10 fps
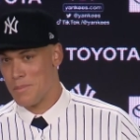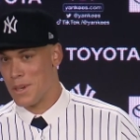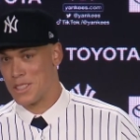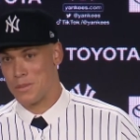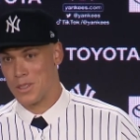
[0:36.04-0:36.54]

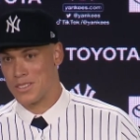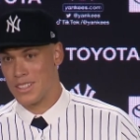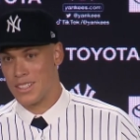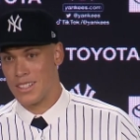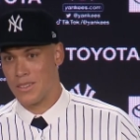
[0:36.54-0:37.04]
baseball
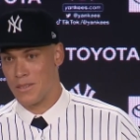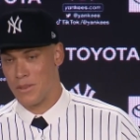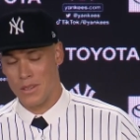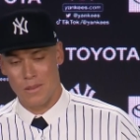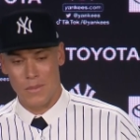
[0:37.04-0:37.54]
city, in the
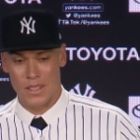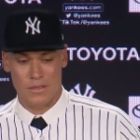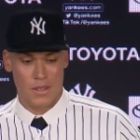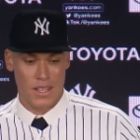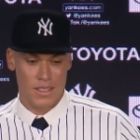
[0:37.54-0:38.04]
front of the
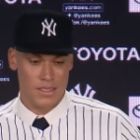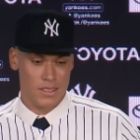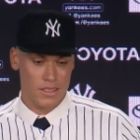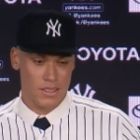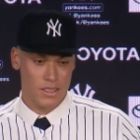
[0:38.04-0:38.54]
best
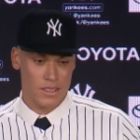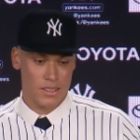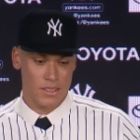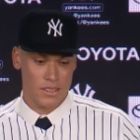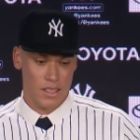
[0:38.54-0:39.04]
fans.
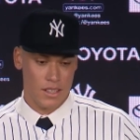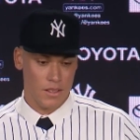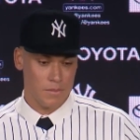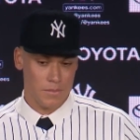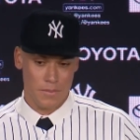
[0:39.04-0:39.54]
This is
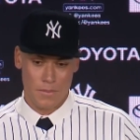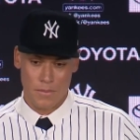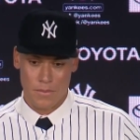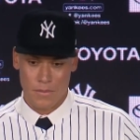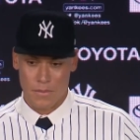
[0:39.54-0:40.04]
um,
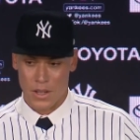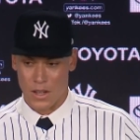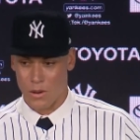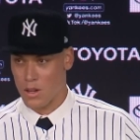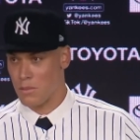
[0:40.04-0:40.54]
an
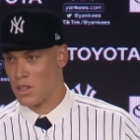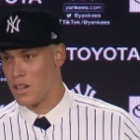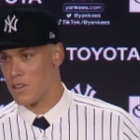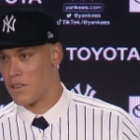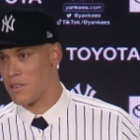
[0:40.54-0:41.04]
incredible
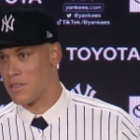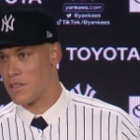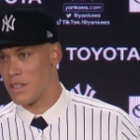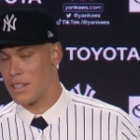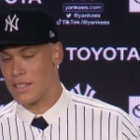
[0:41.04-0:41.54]
honor,
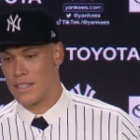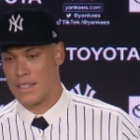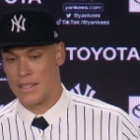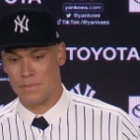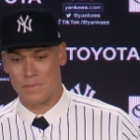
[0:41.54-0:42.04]
and
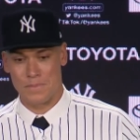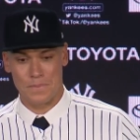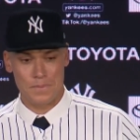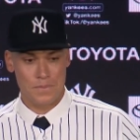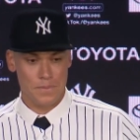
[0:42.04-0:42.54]
um,
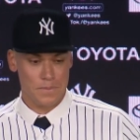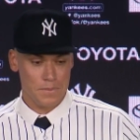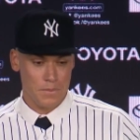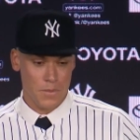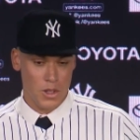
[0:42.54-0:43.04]

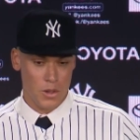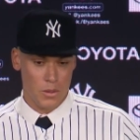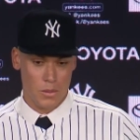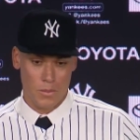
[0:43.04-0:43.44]
you know